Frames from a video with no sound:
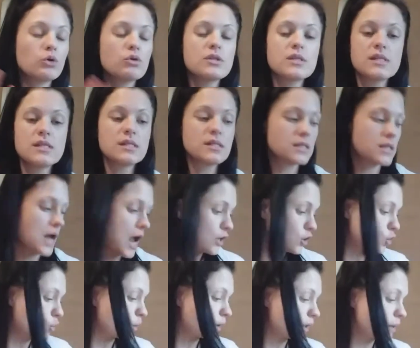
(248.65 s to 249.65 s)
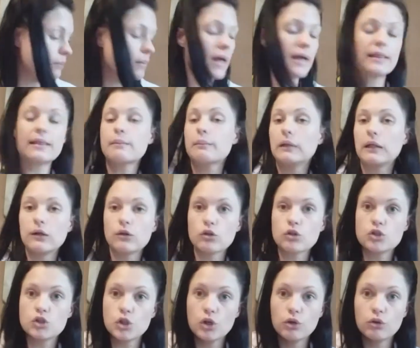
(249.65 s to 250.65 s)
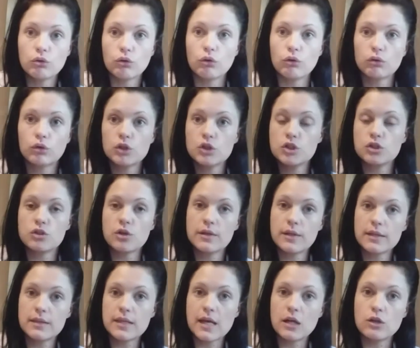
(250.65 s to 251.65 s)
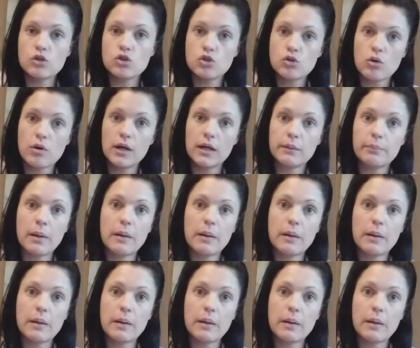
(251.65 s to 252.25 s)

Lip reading: your sister and you want to make them a little journal because you know that they enjoy it,